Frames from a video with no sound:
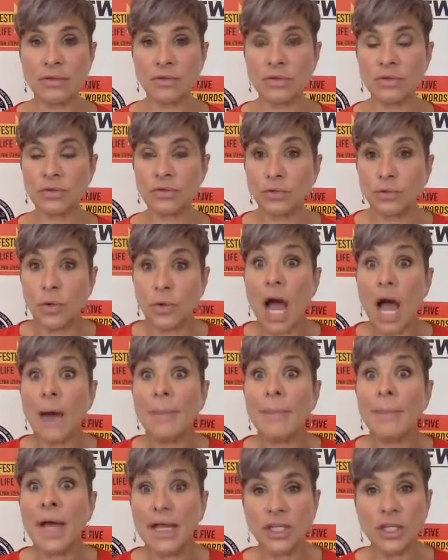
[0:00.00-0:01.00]

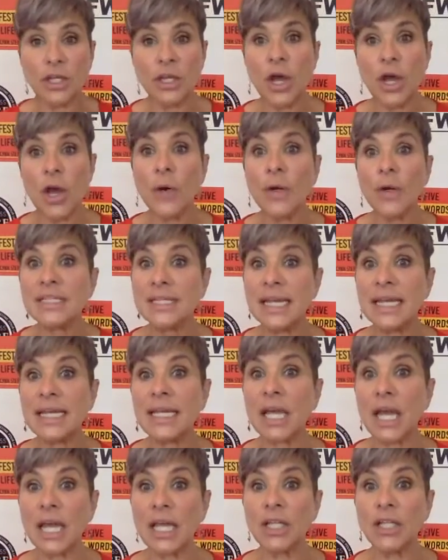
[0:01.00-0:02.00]
drama, you know, it's
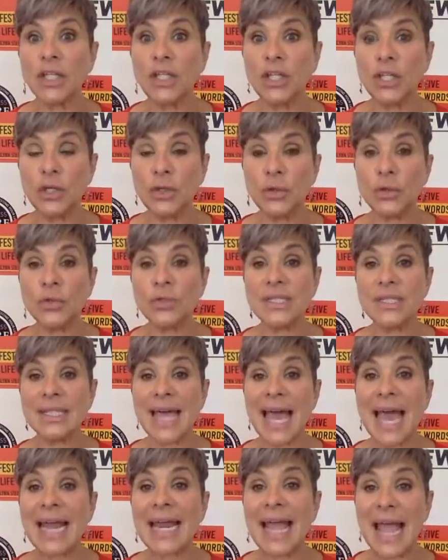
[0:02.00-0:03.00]
like, use
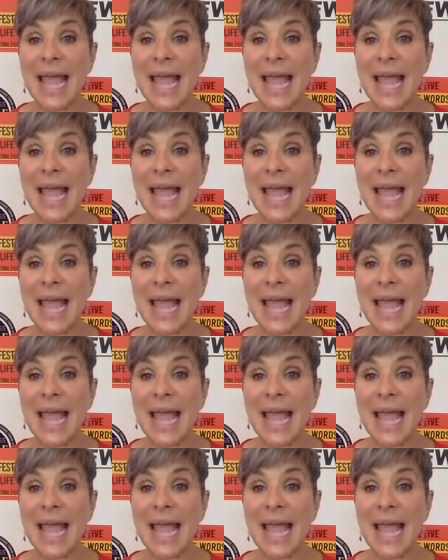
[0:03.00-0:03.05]
that